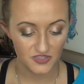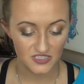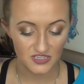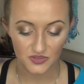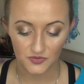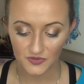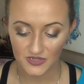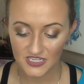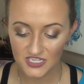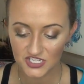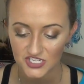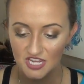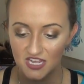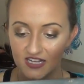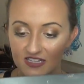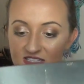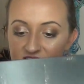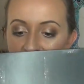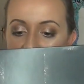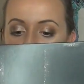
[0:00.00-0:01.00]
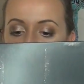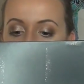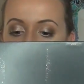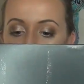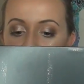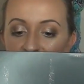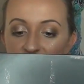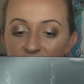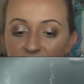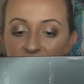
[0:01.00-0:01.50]
the three shades
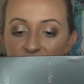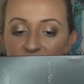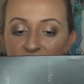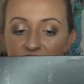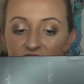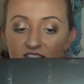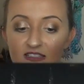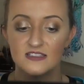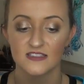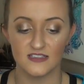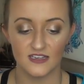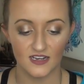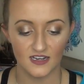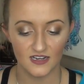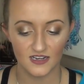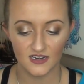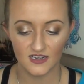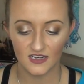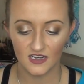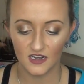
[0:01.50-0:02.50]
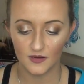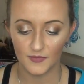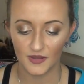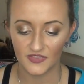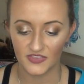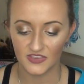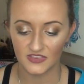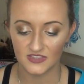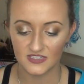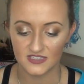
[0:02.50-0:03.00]
are, um,
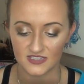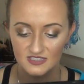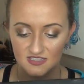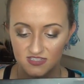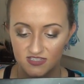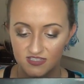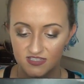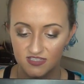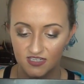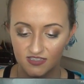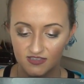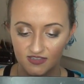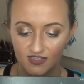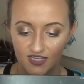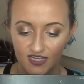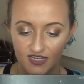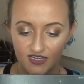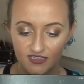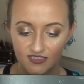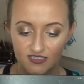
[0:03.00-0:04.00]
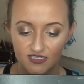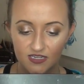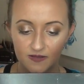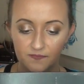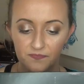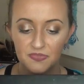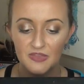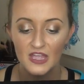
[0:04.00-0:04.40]
I think this is Sunlight,